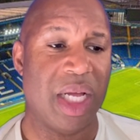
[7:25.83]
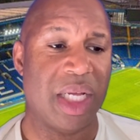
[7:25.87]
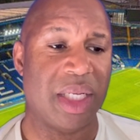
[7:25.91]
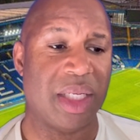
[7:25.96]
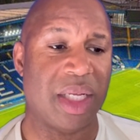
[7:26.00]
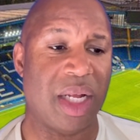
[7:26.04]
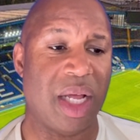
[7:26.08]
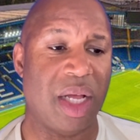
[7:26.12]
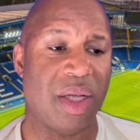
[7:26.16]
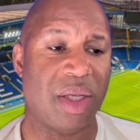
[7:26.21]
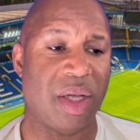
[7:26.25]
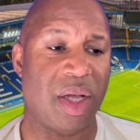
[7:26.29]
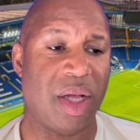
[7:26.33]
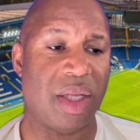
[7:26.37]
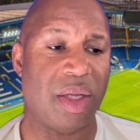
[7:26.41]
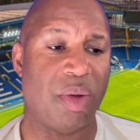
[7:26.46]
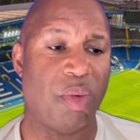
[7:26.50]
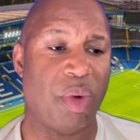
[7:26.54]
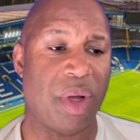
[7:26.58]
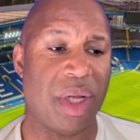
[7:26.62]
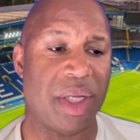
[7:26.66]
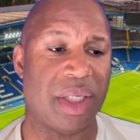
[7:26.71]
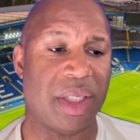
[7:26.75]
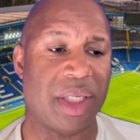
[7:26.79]
So those are the
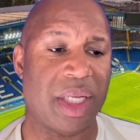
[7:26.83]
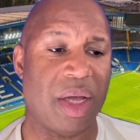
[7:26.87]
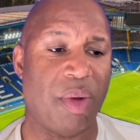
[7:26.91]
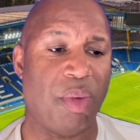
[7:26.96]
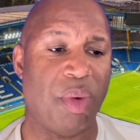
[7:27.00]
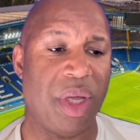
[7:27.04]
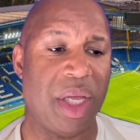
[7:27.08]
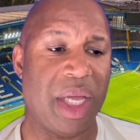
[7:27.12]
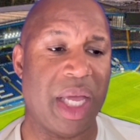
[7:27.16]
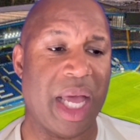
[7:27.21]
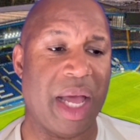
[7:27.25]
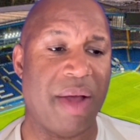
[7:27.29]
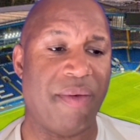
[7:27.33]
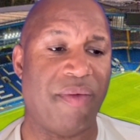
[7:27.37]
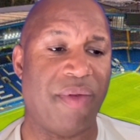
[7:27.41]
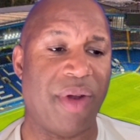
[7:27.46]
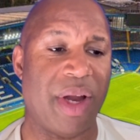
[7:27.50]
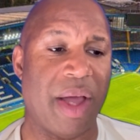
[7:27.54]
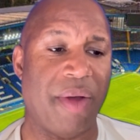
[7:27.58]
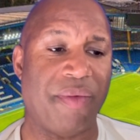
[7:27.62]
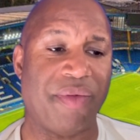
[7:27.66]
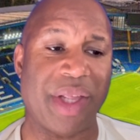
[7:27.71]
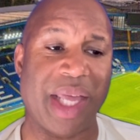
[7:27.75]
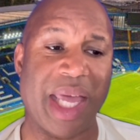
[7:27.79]
ones that we have
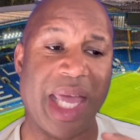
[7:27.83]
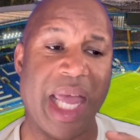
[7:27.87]
left.